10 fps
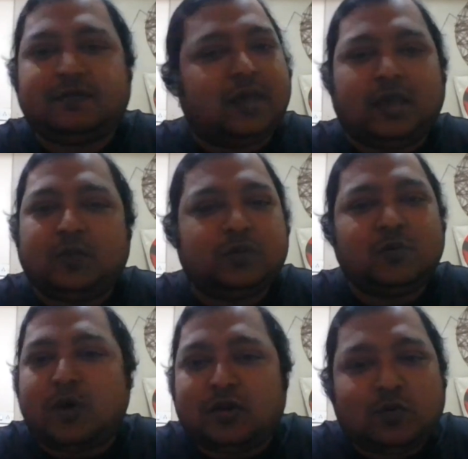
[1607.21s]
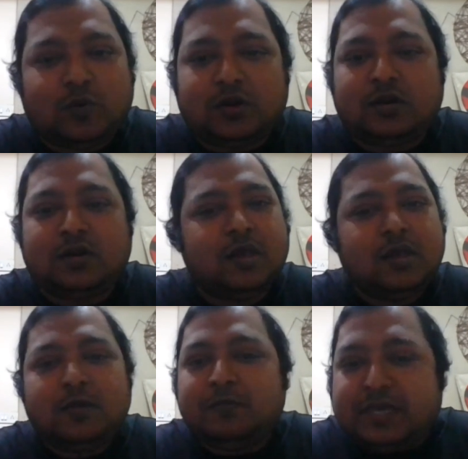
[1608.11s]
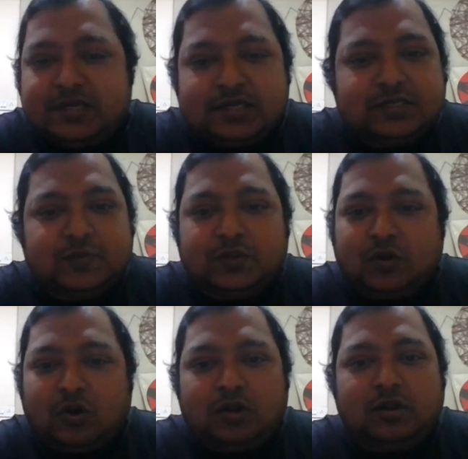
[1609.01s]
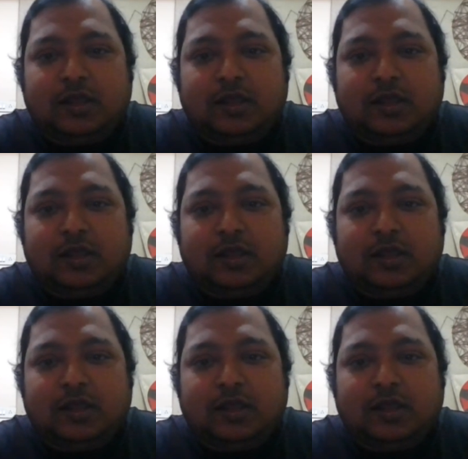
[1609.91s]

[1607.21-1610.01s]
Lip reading: It was a one-on-one meetings with all.